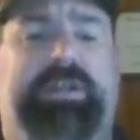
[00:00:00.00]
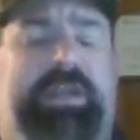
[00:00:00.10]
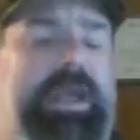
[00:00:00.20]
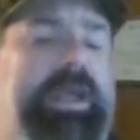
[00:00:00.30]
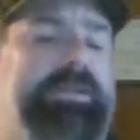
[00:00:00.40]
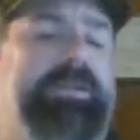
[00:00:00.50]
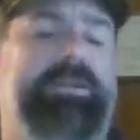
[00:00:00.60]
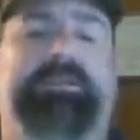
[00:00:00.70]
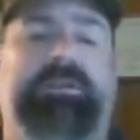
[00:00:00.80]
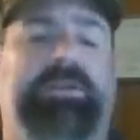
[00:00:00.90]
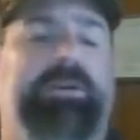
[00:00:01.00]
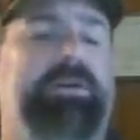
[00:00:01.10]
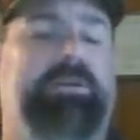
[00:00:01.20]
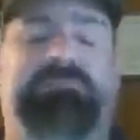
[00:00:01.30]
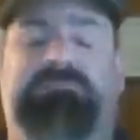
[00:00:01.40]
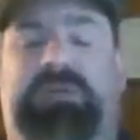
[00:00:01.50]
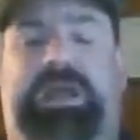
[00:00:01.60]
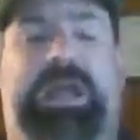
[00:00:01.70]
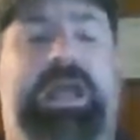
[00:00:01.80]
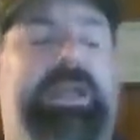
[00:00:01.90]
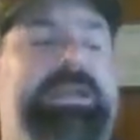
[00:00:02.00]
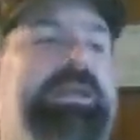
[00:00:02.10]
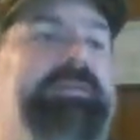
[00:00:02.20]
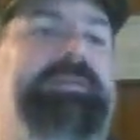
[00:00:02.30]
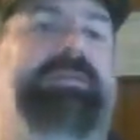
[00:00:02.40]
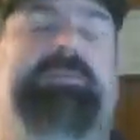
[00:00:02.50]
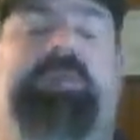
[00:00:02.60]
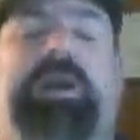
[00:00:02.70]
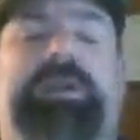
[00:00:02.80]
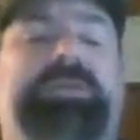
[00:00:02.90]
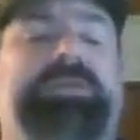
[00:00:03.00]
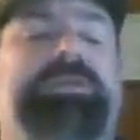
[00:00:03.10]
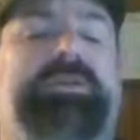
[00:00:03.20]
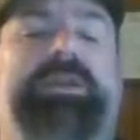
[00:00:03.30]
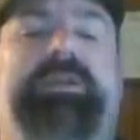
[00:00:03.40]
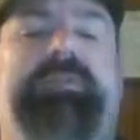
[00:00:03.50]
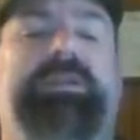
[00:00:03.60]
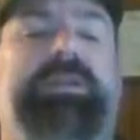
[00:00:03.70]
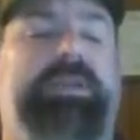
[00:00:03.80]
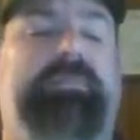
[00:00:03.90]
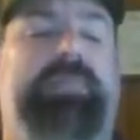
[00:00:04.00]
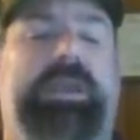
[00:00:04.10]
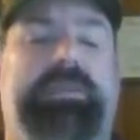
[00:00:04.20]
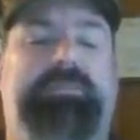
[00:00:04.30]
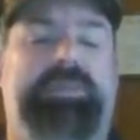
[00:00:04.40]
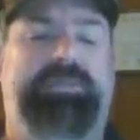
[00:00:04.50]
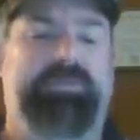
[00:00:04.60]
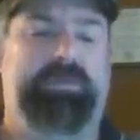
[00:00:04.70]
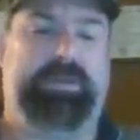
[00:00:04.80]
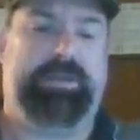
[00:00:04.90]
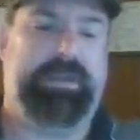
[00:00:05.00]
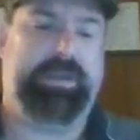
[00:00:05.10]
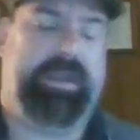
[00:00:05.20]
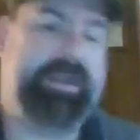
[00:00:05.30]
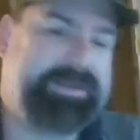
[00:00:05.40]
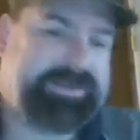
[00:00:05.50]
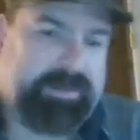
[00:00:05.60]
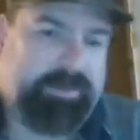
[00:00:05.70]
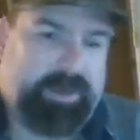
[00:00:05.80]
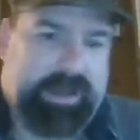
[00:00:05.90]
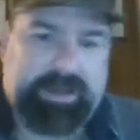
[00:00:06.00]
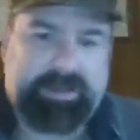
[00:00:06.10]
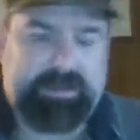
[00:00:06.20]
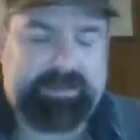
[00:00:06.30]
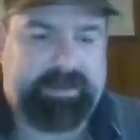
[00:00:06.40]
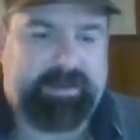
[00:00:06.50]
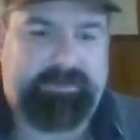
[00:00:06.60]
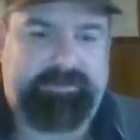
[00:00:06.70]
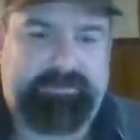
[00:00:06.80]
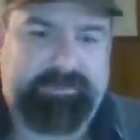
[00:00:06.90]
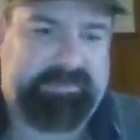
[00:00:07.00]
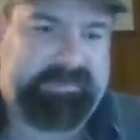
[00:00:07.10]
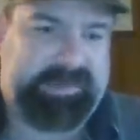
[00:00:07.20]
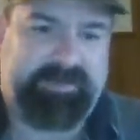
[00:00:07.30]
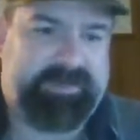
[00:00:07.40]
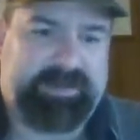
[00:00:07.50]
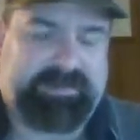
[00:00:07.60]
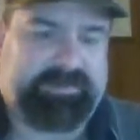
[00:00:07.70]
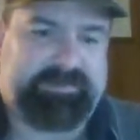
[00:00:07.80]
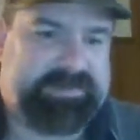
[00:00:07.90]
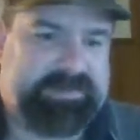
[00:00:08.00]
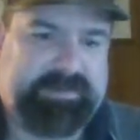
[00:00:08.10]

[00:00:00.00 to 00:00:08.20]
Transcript: I didn't, I never wanted to do any of it. He made me do it. And it's their way of being victims.